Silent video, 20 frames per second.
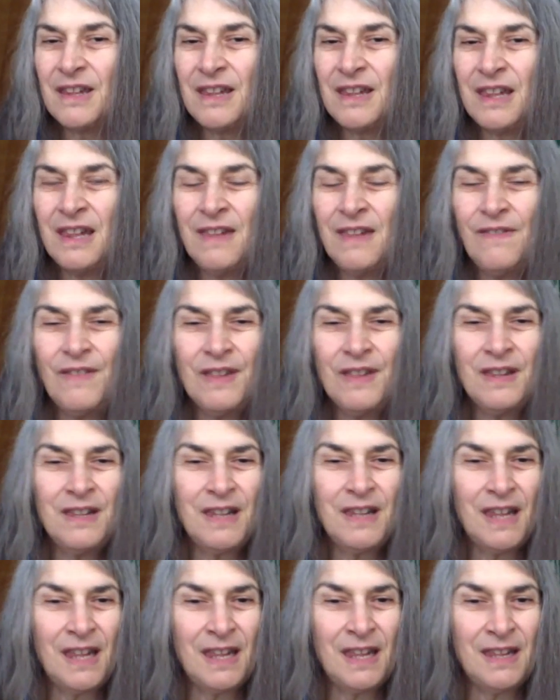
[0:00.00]

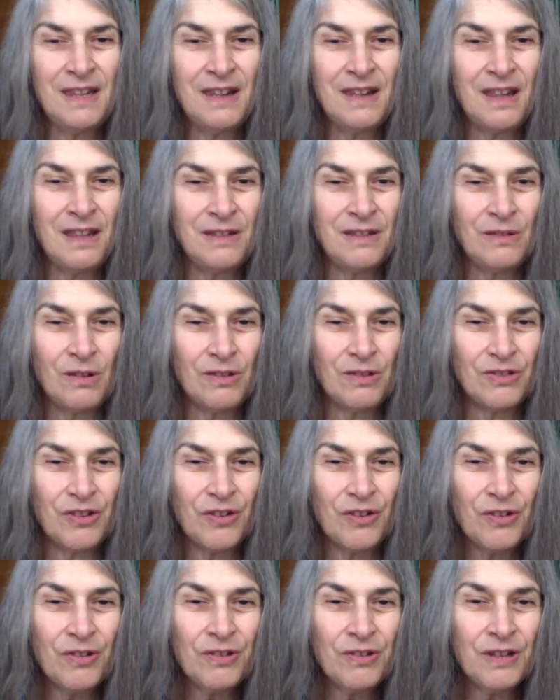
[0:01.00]
even in an
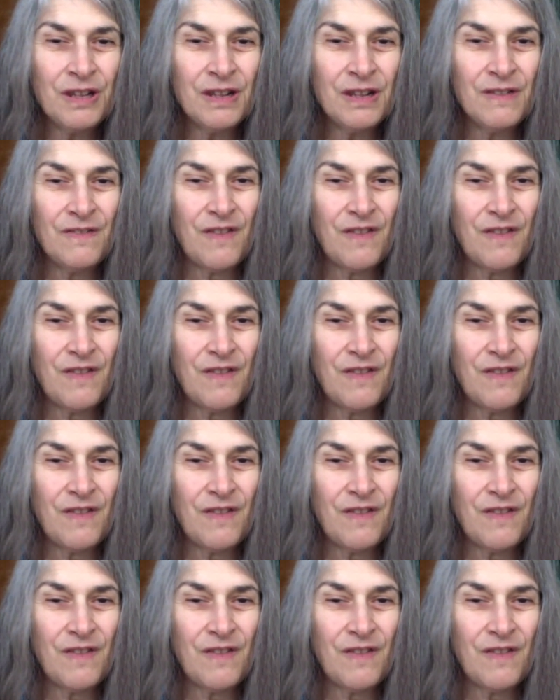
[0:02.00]
alternative